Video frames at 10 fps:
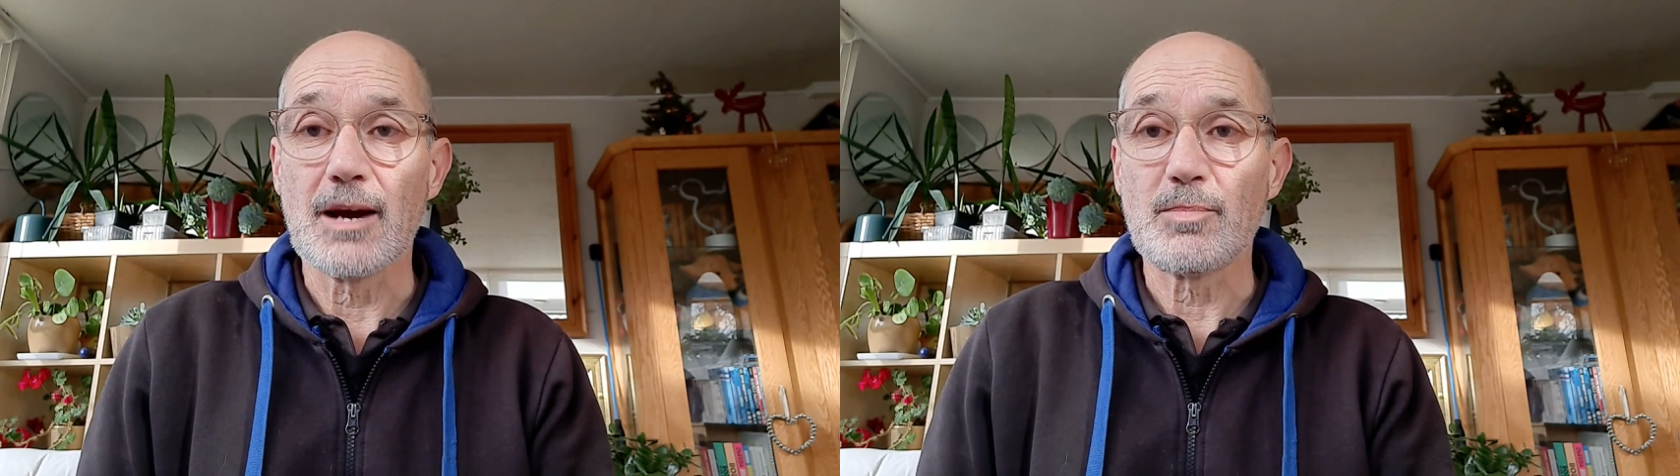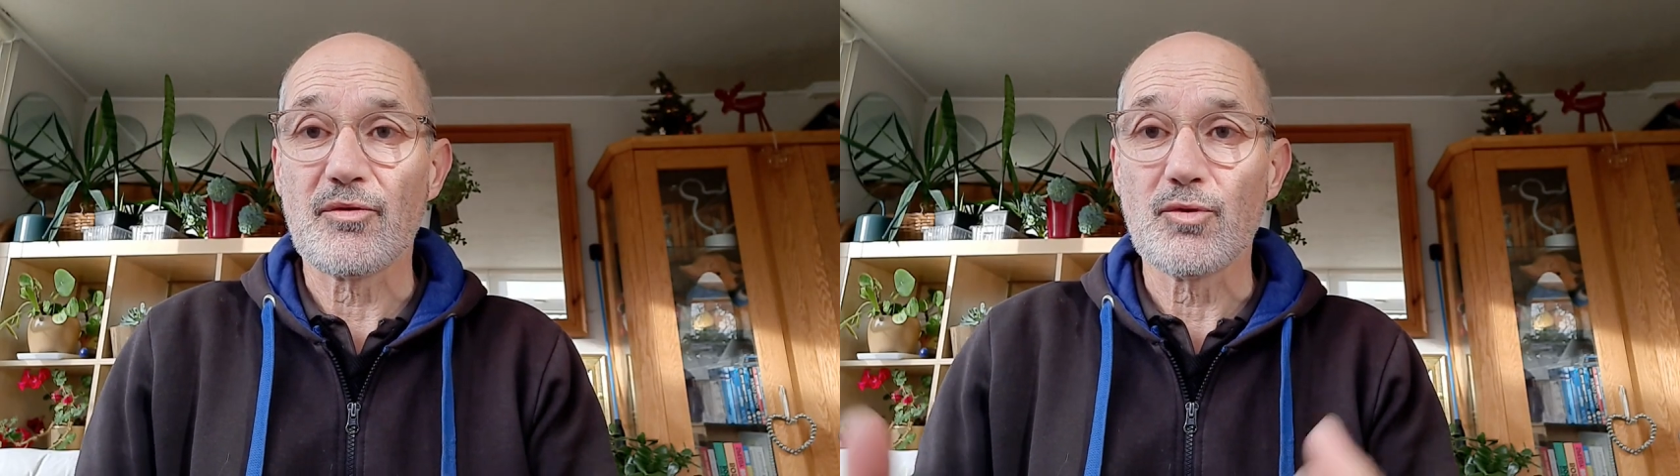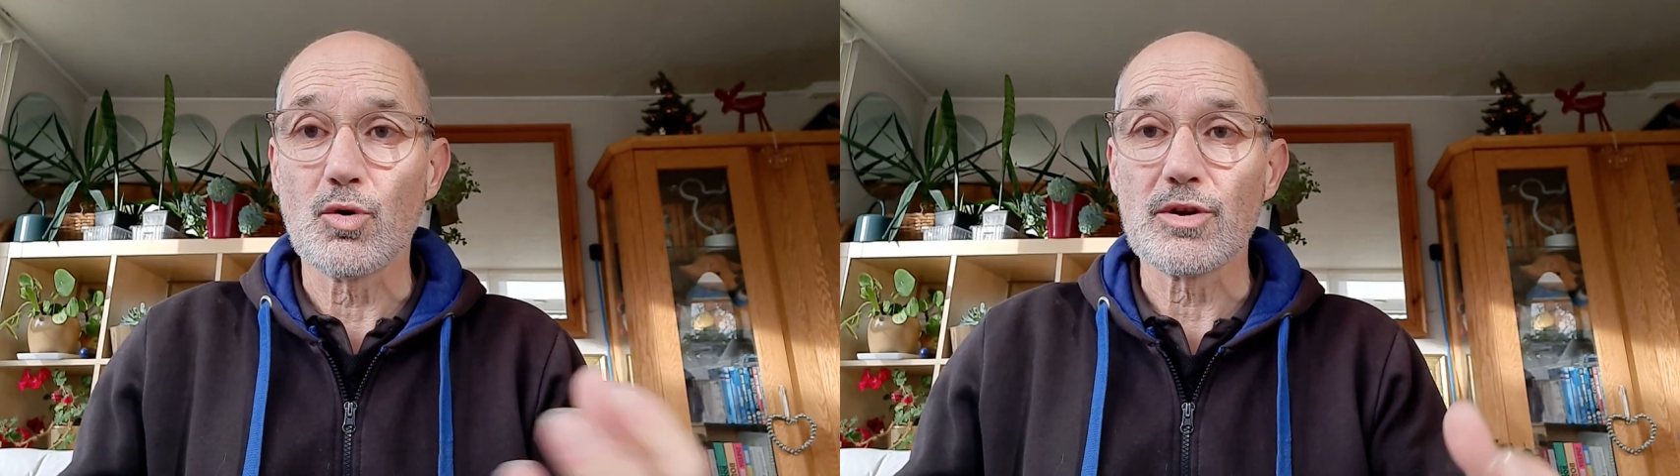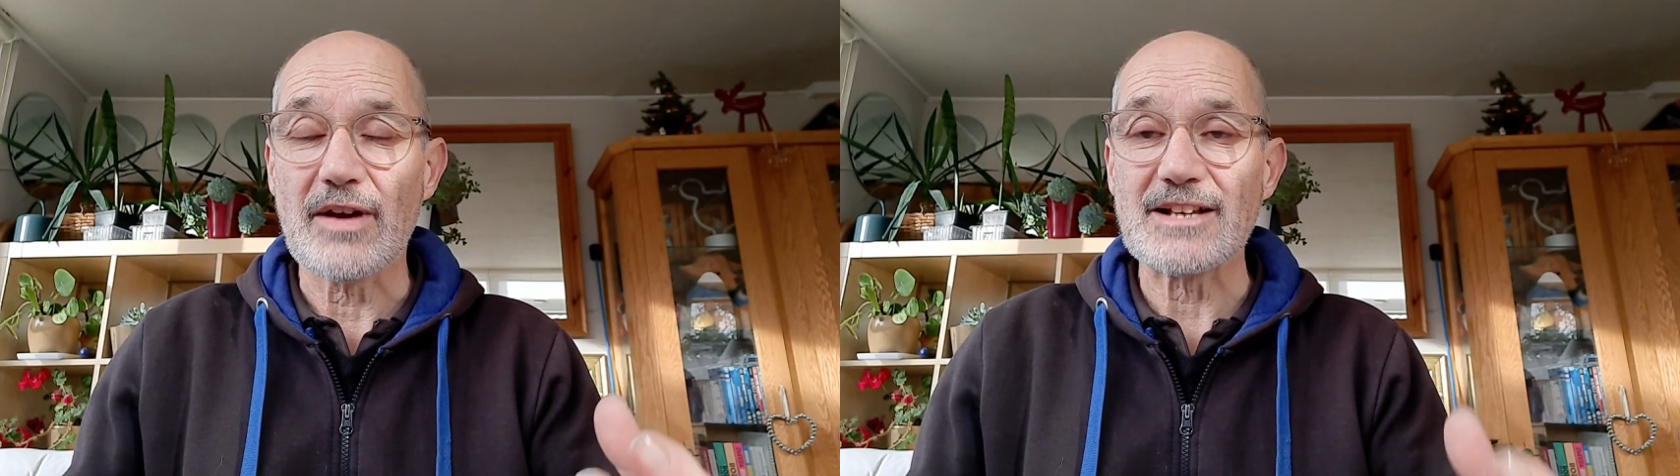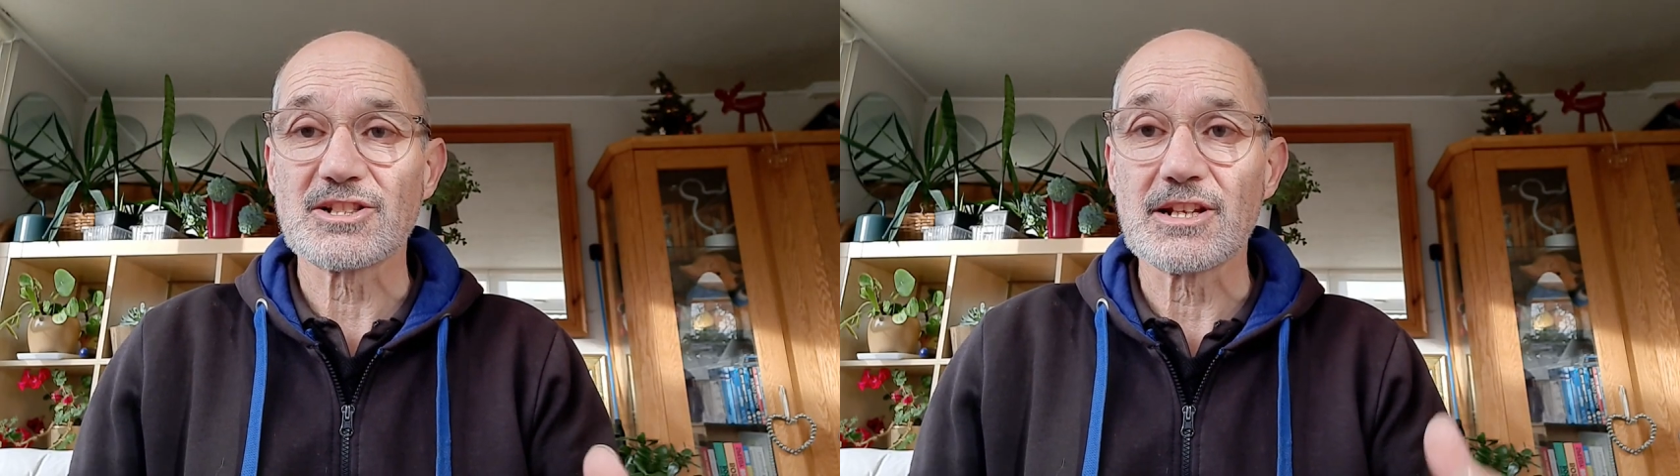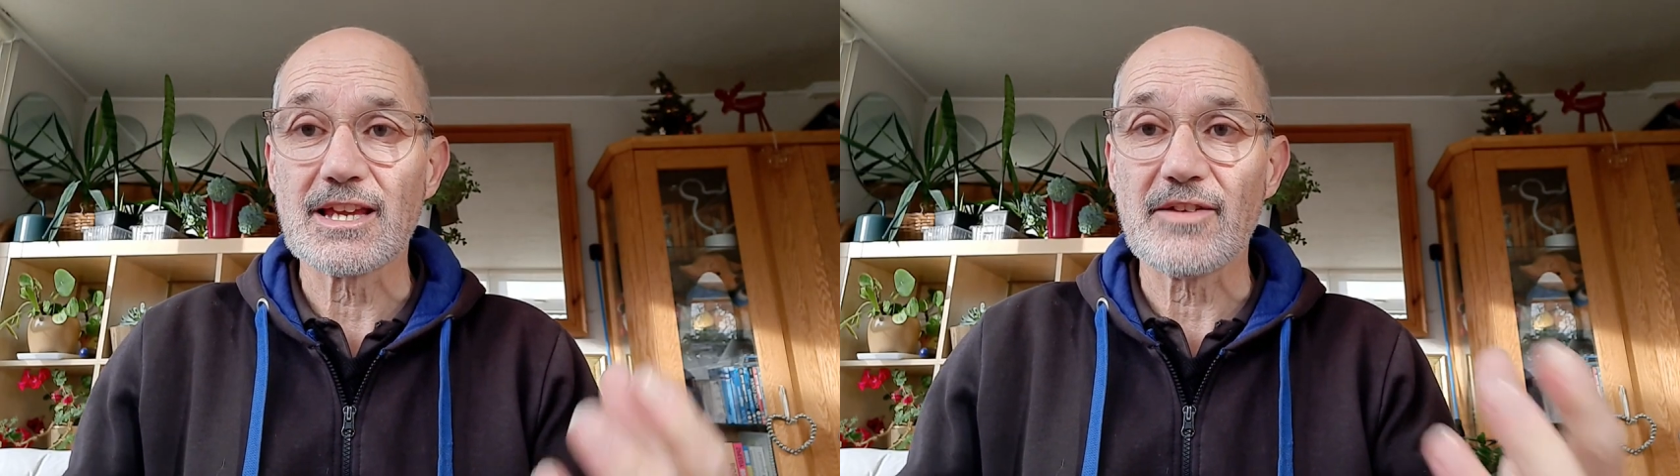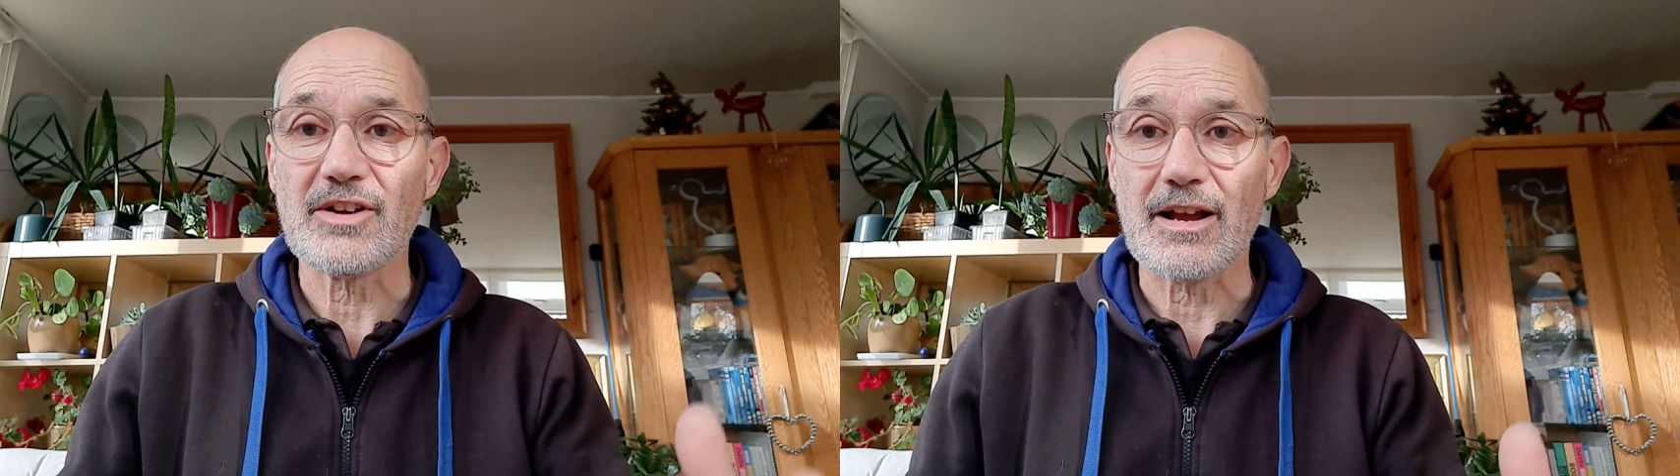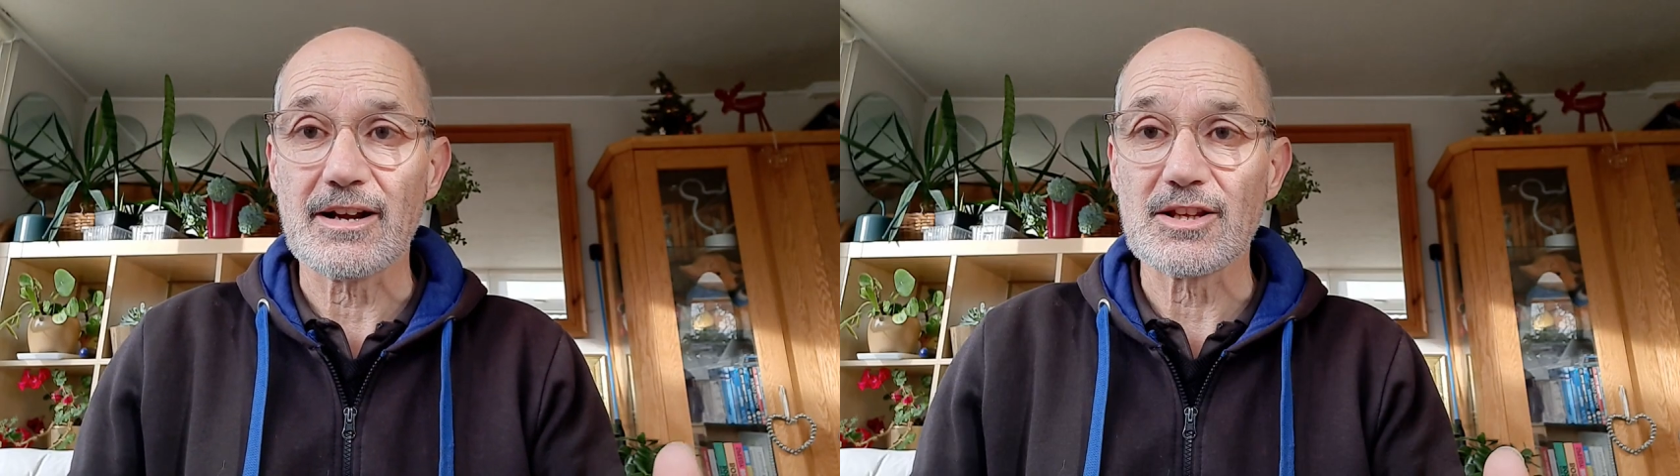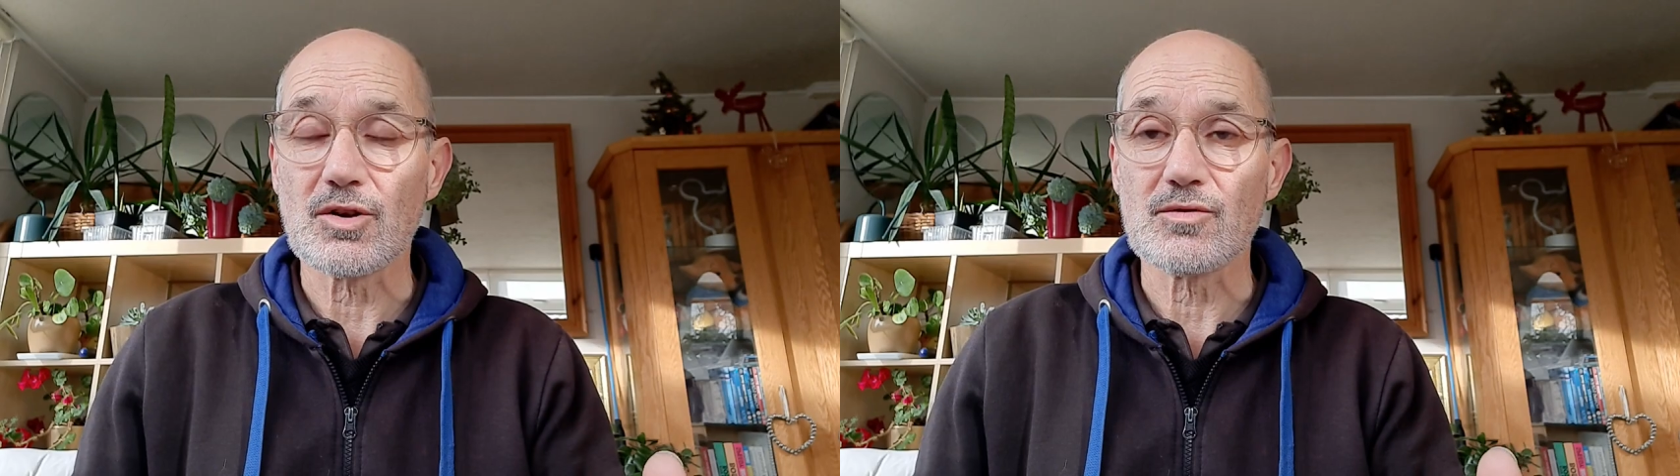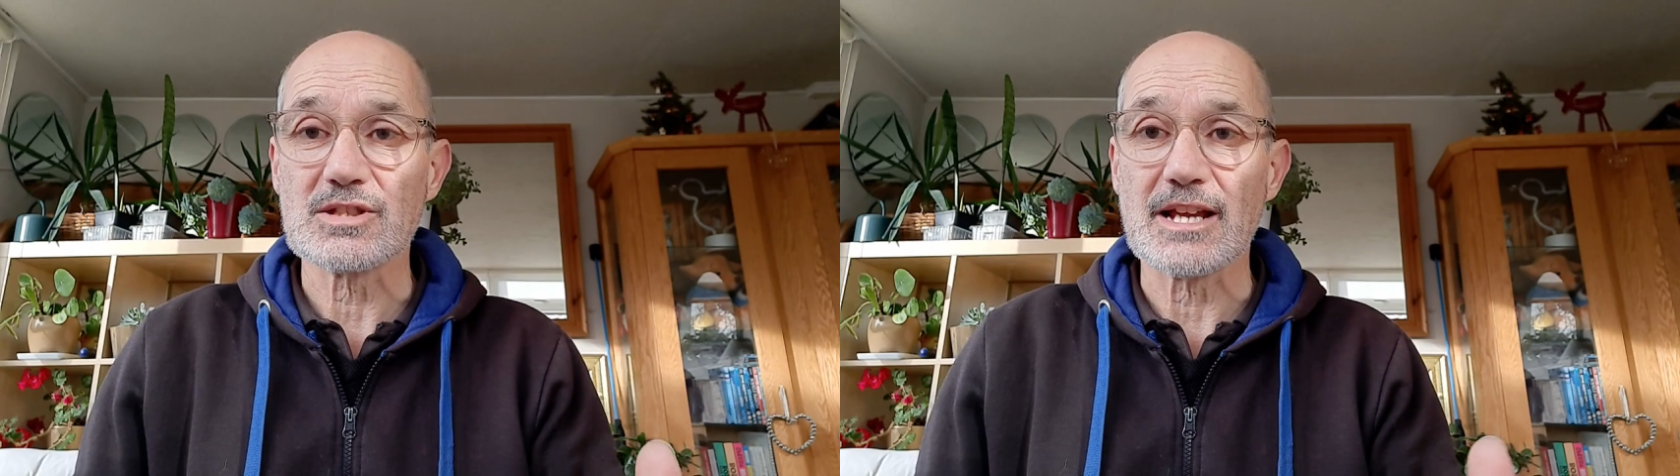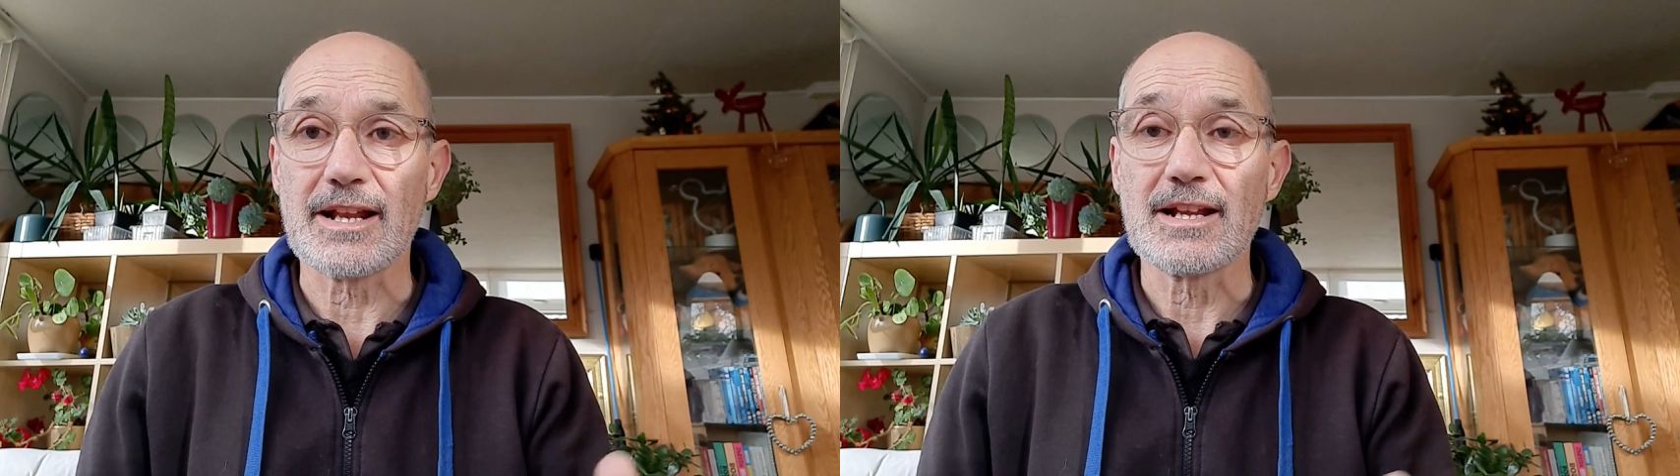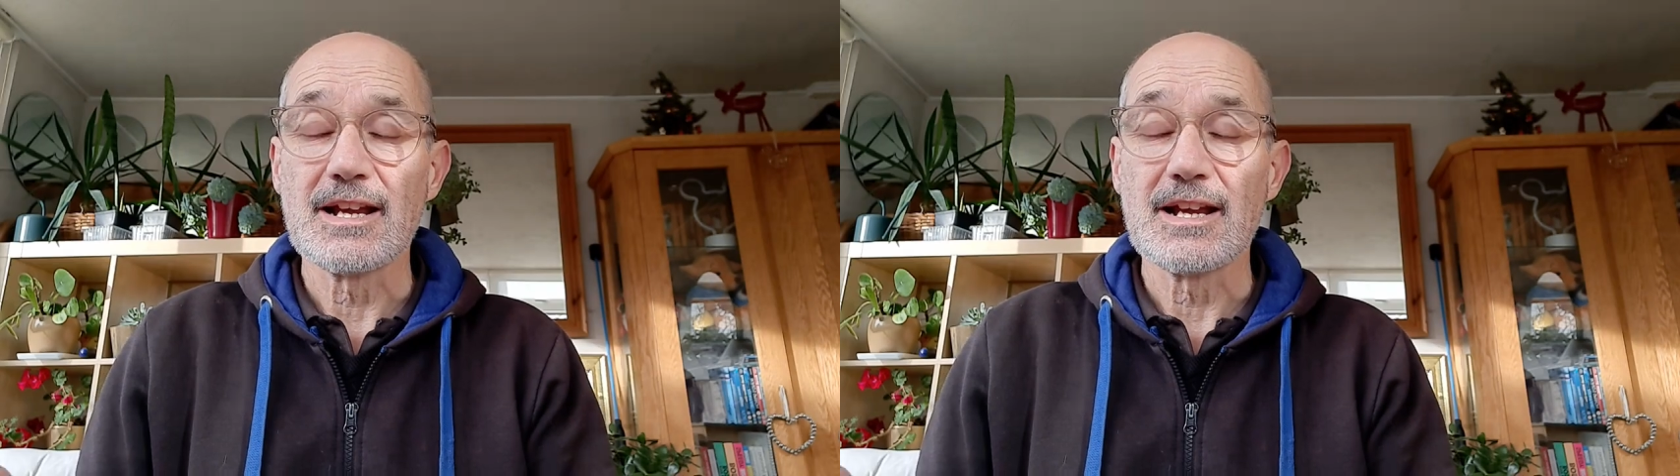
before you've actually given out any content,